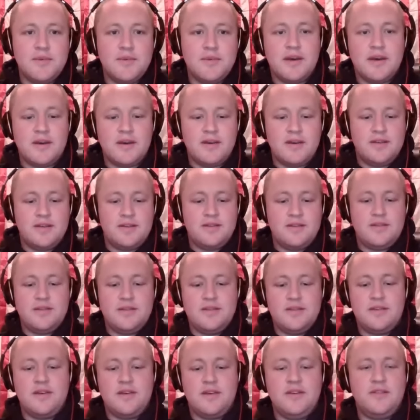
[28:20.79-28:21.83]

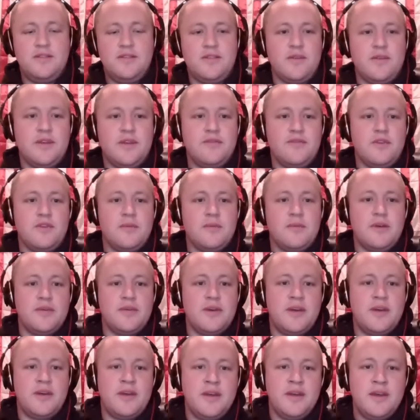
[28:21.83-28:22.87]
Hunter Renfroe, by the
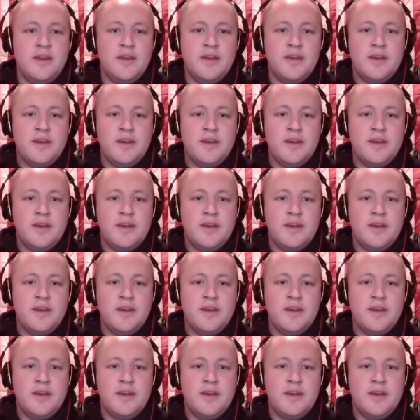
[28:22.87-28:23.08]
way,